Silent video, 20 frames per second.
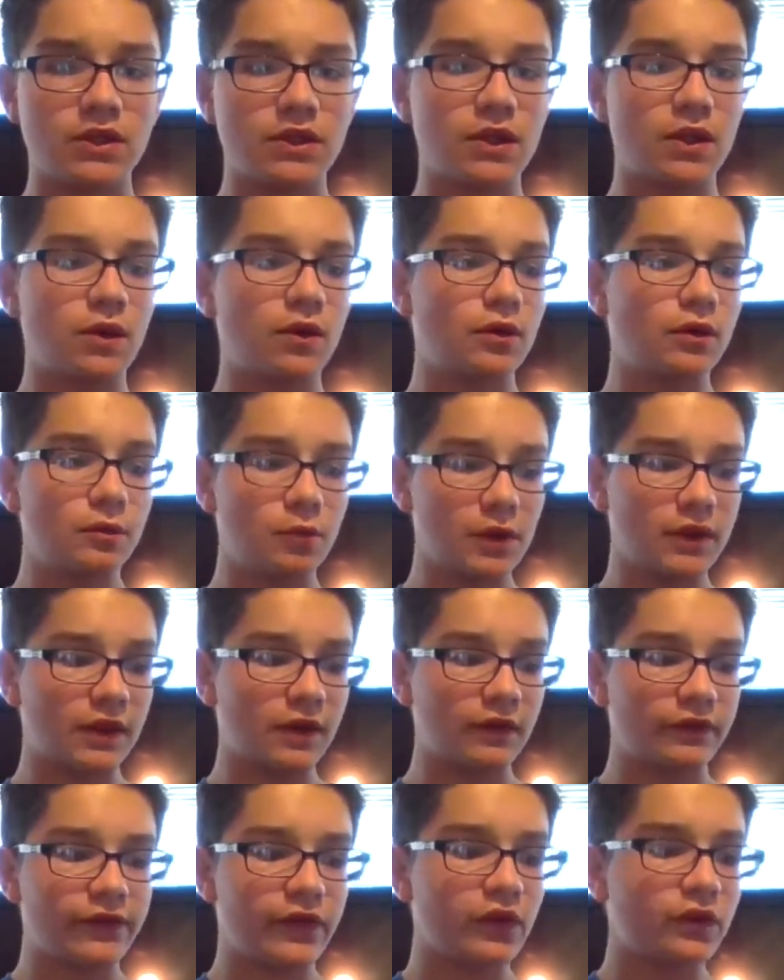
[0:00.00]
So
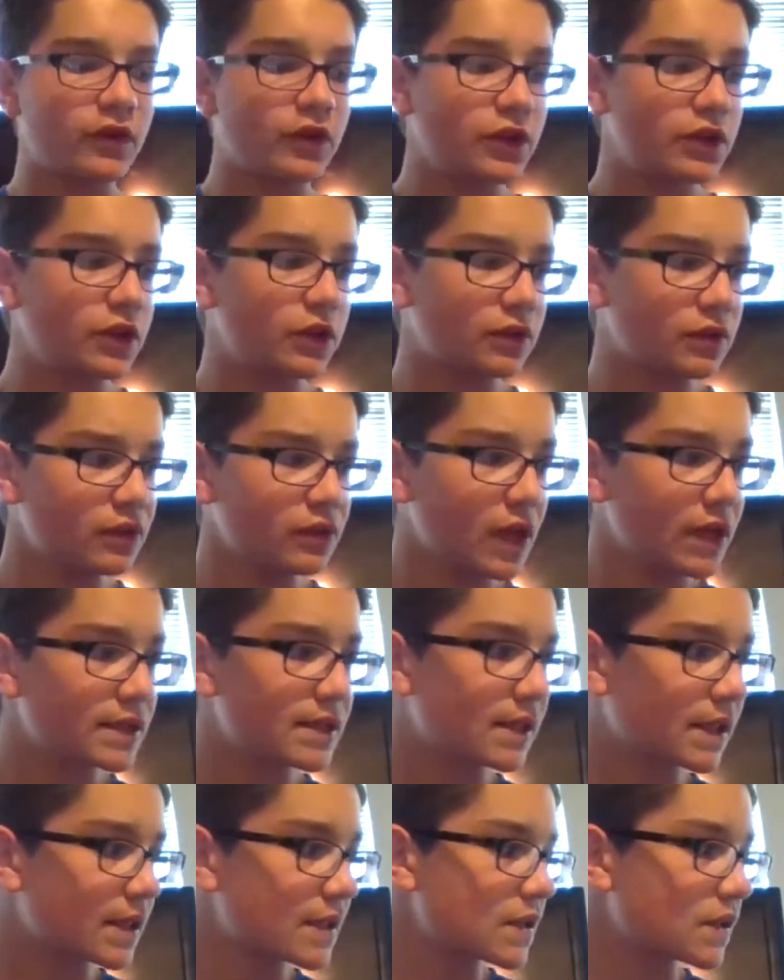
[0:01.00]
without further ado,
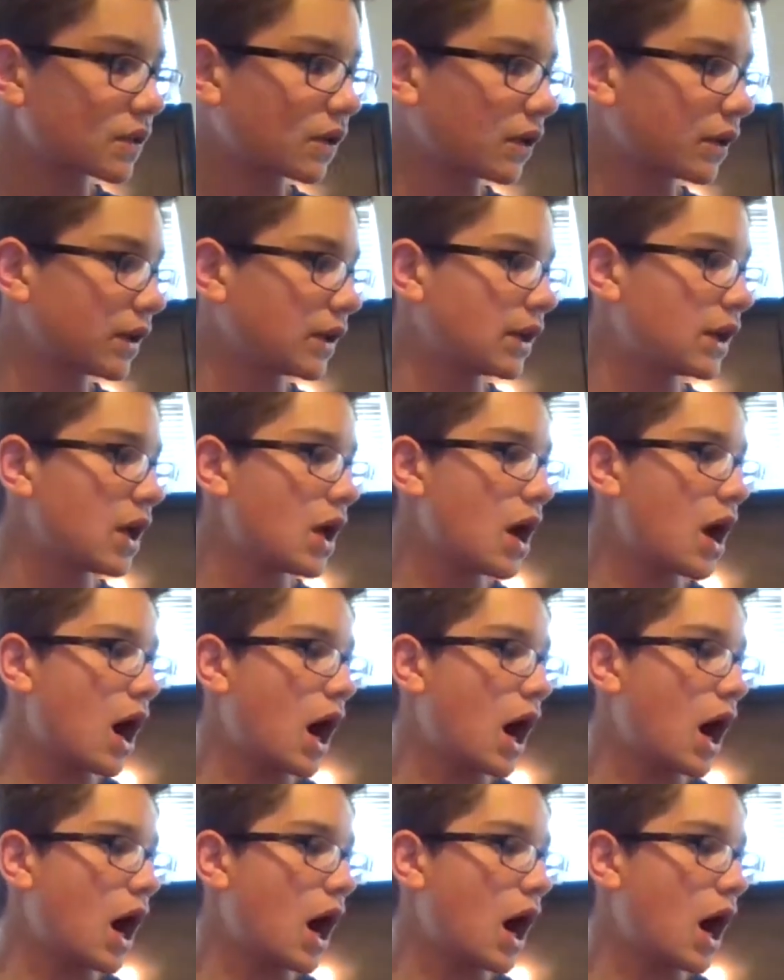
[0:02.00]
let's get started.